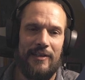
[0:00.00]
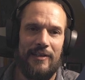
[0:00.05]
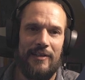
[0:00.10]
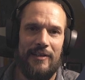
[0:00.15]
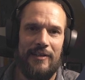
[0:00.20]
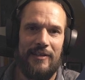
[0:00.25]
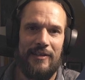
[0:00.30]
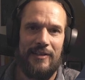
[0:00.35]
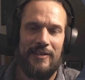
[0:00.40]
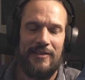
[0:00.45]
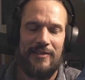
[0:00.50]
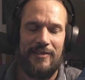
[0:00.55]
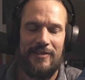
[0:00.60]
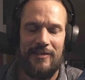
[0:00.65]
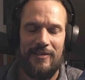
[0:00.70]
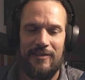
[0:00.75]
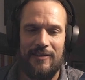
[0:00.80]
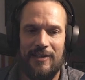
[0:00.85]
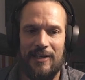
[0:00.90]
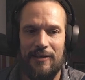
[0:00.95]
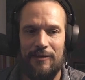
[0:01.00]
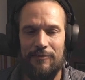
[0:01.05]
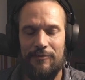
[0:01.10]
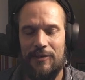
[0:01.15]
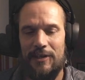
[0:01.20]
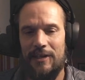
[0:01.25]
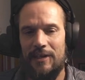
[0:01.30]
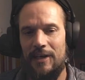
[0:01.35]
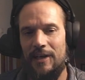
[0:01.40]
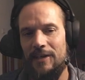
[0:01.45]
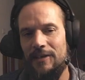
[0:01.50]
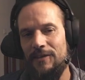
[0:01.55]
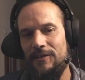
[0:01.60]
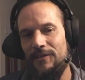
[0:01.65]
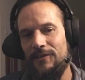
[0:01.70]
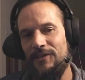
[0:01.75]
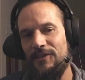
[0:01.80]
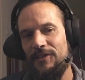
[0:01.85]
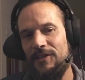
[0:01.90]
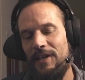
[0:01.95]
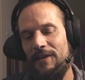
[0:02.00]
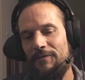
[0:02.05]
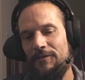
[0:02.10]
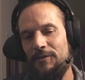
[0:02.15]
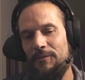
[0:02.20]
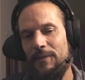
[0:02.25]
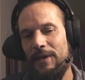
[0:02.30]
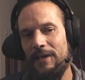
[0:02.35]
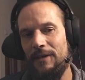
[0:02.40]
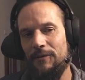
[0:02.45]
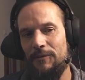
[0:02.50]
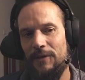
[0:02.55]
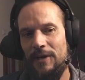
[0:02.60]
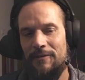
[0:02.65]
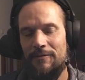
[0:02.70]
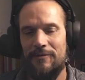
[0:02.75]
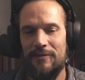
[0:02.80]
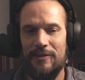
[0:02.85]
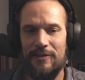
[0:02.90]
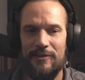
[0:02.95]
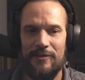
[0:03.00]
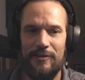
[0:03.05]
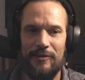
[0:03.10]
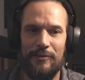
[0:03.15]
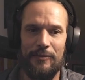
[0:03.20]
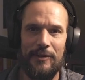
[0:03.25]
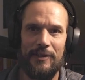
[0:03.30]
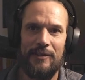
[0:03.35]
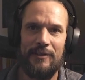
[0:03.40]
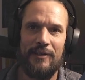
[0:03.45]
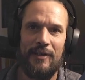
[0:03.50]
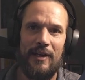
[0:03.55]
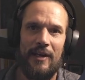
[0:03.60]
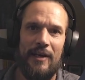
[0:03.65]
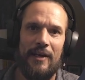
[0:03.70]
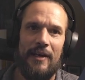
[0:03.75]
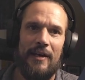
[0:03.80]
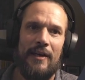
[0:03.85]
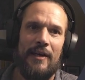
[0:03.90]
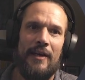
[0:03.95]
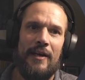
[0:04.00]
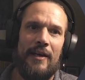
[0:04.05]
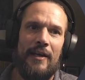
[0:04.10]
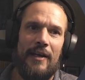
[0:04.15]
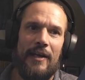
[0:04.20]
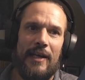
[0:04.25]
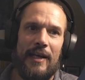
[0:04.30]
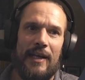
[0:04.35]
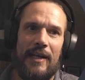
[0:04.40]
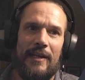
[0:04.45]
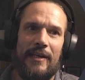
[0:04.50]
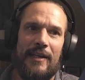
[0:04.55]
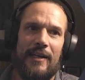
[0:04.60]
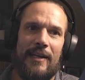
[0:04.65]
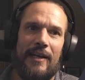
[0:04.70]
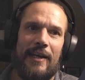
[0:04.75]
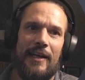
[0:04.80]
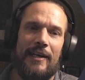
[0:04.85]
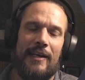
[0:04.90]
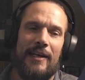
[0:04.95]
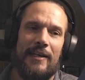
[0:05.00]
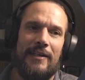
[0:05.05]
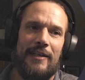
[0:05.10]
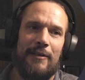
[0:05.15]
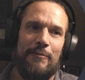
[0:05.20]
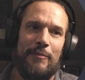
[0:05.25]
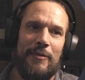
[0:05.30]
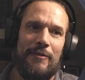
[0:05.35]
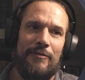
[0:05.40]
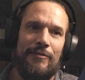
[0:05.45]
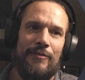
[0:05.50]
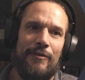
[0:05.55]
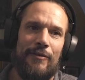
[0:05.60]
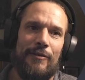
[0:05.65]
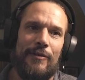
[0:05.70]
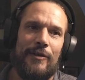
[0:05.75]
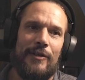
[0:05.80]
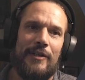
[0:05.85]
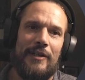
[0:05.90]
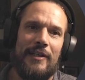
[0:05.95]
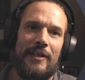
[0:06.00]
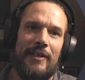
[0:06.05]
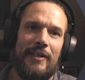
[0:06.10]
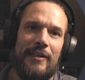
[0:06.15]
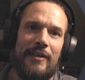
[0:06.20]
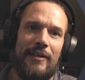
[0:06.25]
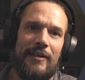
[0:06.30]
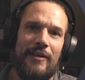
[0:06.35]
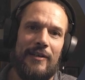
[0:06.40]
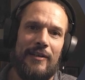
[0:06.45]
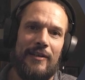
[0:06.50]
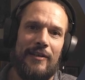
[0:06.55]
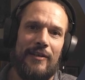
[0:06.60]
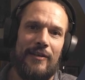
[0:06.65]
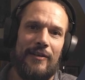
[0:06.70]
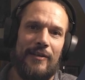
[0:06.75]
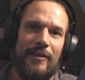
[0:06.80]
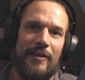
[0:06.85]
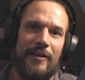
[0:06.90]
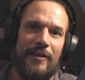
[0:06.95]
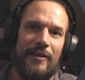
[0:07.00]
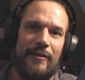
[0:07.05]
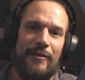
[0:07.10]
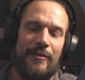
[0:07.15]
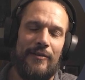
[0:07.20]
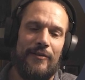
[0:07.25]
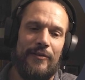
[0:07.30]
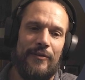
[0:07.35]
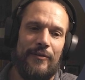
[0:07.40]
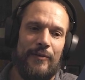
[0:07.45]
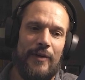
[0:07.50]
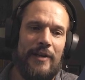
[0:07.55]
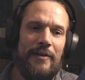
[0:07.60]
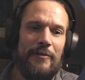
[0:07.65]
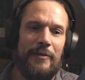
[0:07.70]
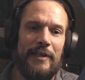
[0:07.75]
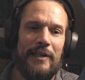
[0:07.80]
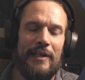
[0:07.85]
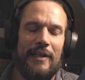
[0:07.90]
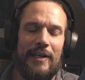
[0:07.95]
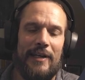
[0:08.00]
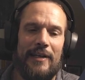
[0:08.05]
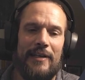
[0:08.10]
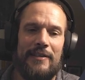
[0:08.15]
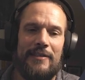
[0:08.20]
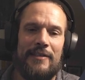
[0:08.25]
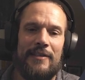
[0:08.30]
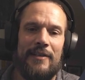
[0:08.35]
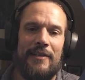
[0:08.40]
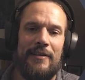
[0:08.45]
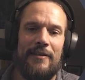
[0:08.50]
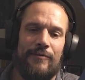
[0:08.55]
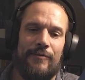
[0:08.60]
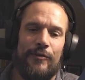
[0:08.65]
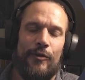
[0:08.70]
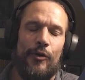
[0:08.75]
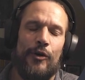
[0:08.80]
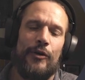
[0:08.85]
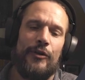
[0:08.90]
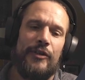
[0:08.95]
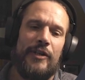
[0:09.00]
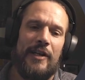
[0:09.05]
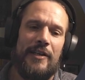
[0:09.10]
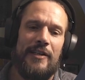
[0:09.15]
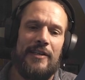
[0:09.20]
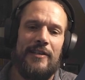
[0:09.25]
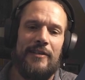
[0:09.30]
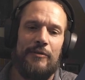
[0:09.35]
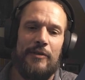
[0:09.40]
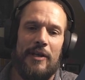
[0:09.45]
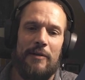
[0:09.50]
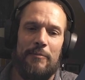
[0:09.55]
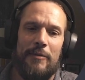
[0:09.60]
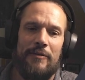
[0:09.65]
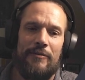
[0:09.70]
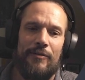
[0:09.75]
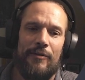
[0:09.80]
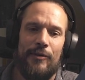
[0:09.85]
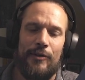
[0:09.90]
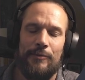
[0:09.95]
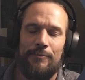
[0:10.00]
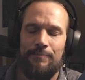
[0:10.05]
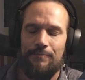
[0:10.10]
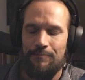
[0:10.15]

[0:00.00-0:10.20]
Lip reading: this kind of thing, I just have to make a reference to it. And then like I did before in the rendering class, or I didn't do that before.